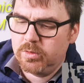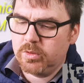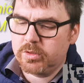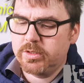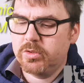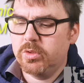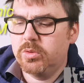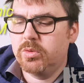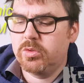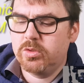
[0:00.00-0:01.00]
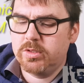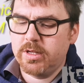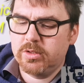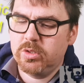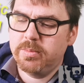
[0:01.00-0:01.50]
not
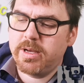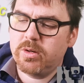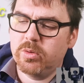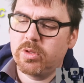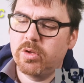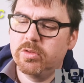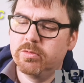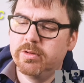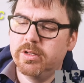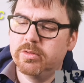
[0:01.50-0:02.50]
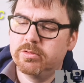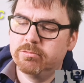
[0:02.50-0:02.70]
sound too bad. Although the real